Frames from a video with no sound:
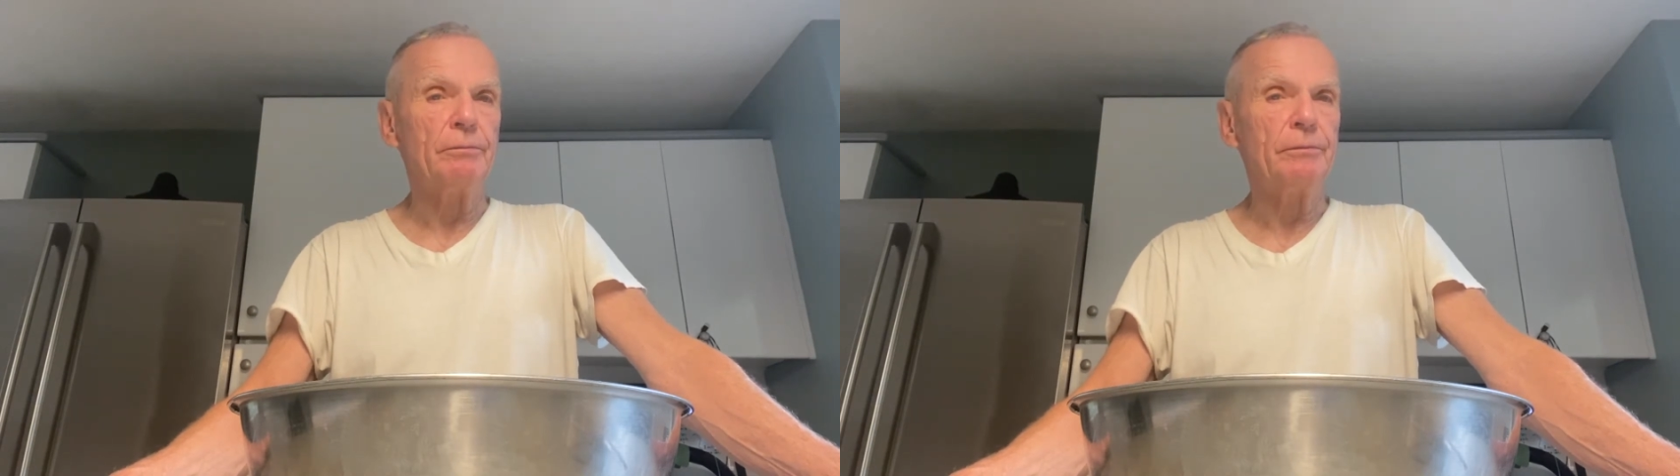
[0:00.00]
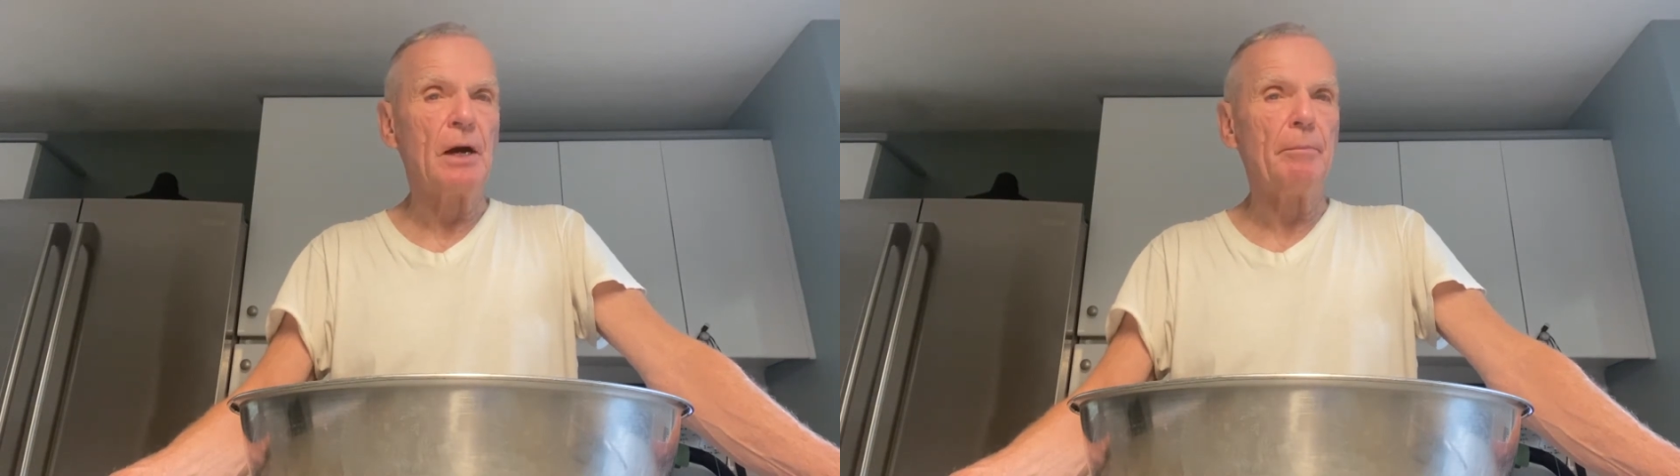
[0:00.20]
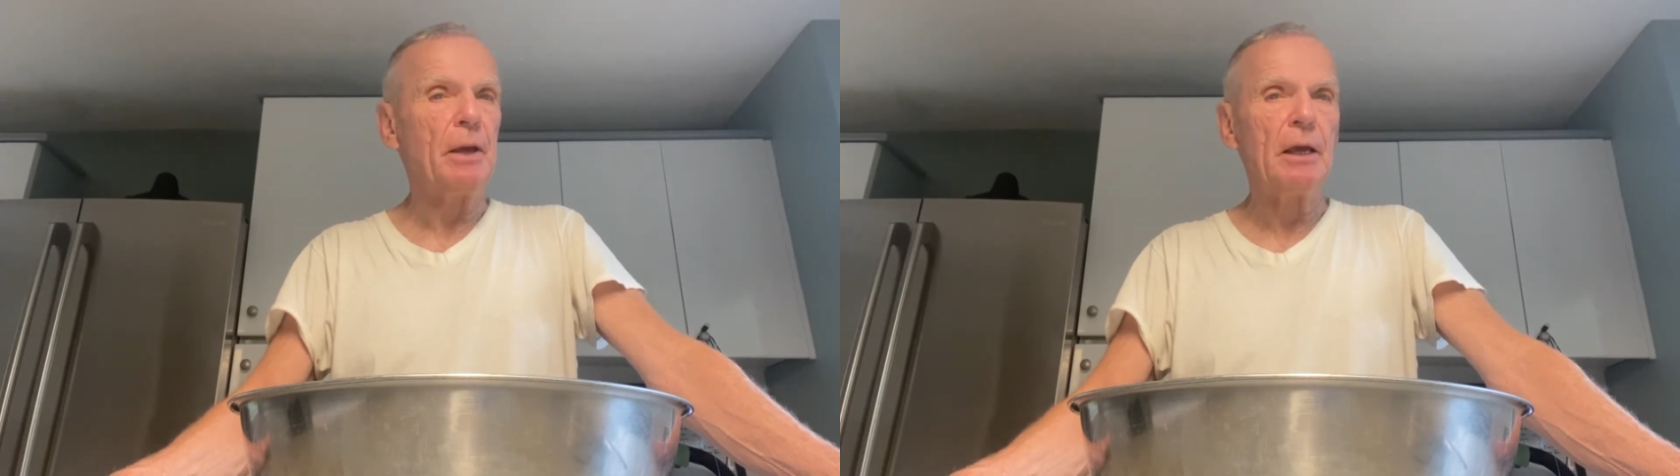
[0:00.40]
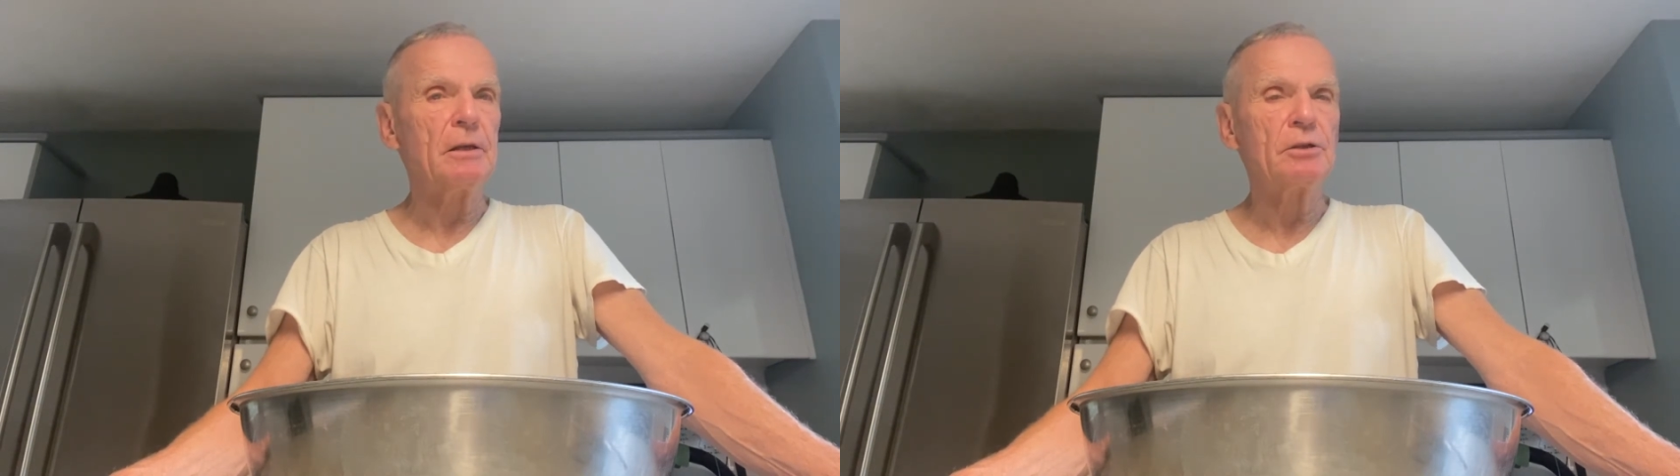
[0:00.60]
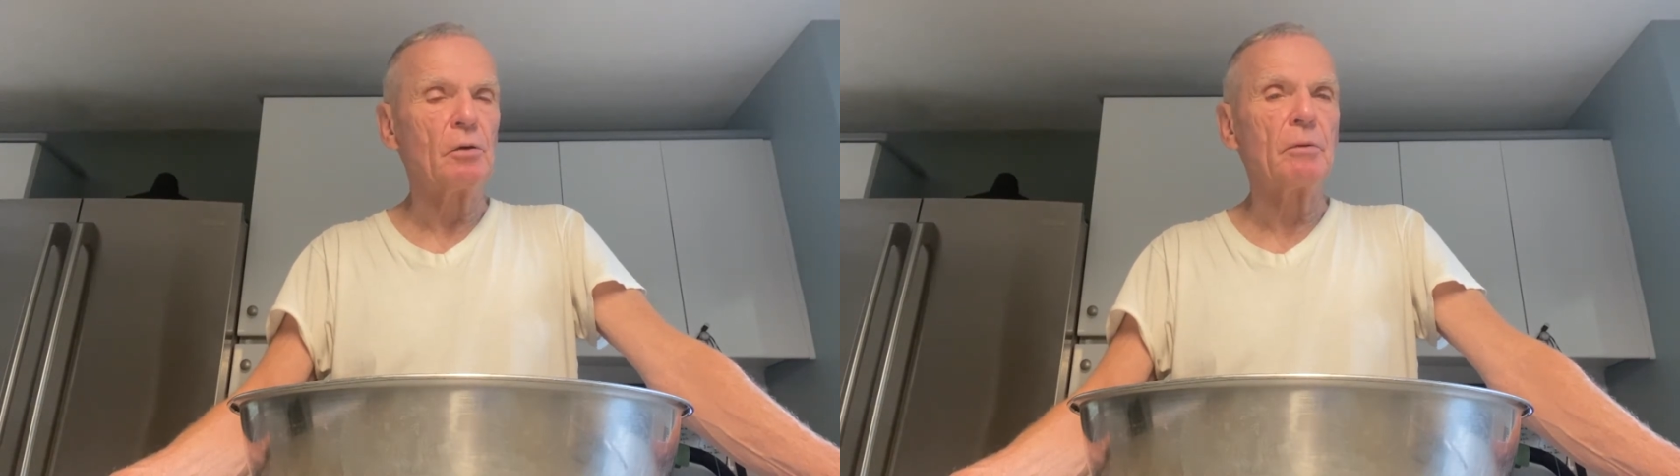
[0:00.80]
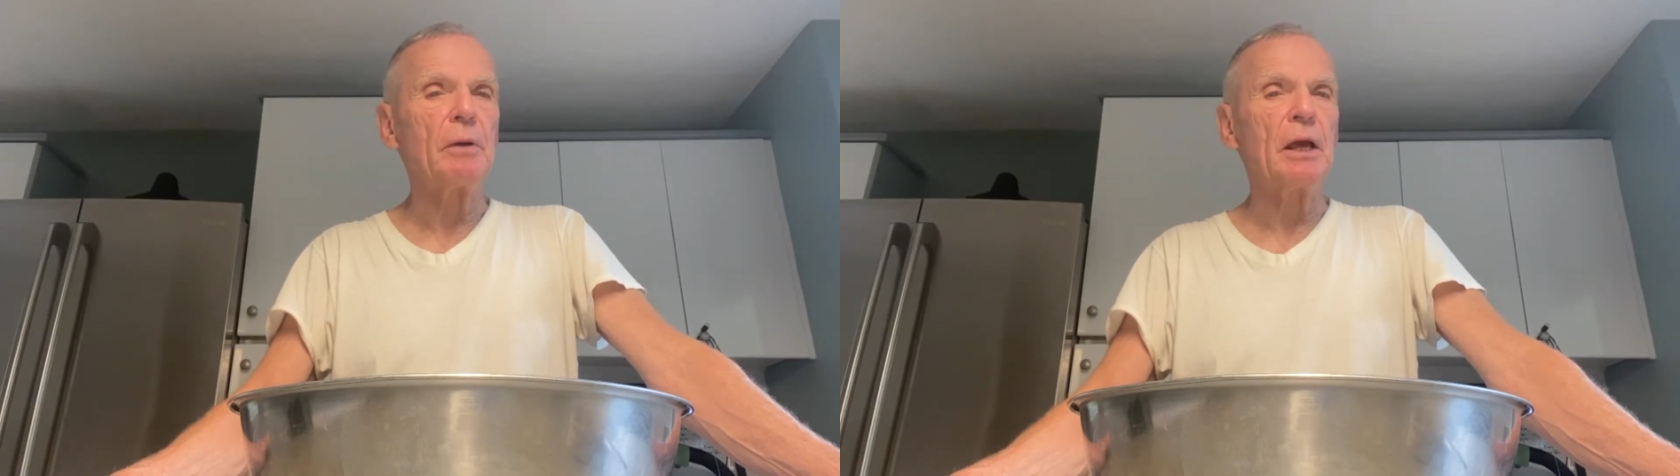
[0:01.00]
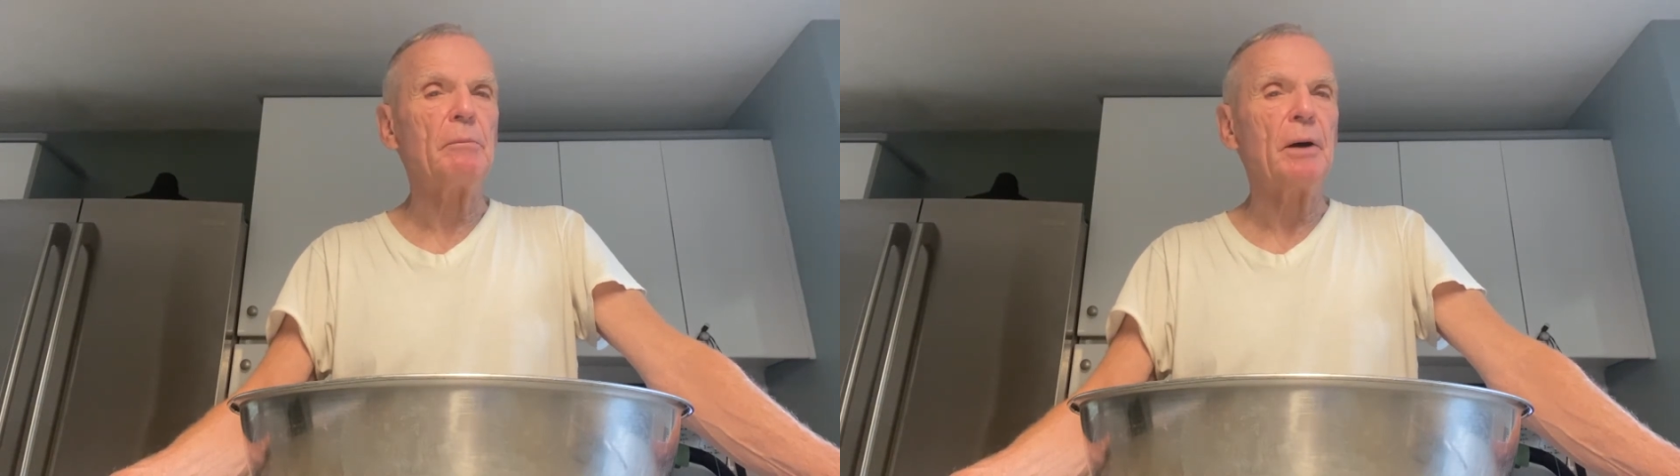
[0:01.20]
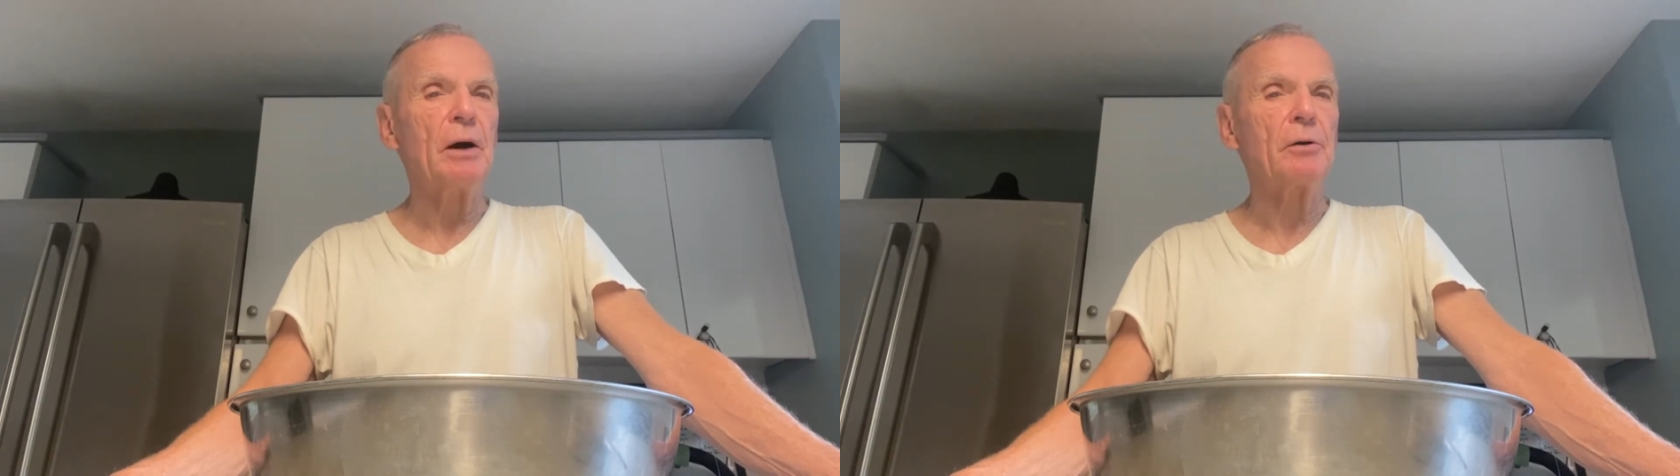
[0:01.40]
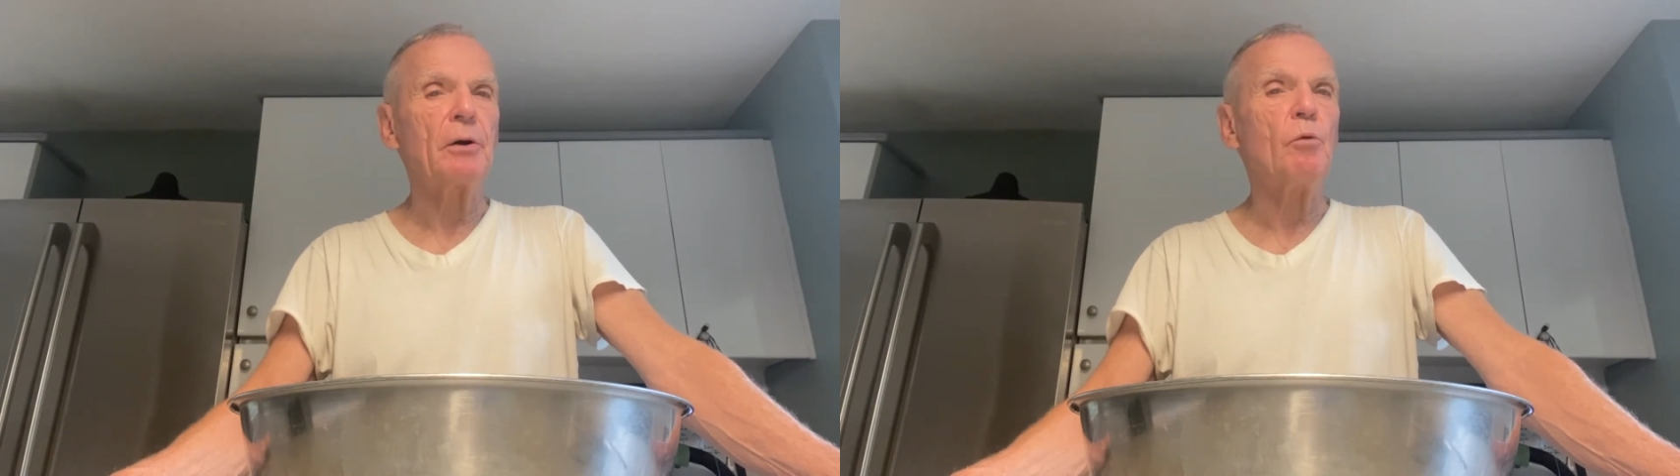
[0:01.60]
Not baking soda, baking powder.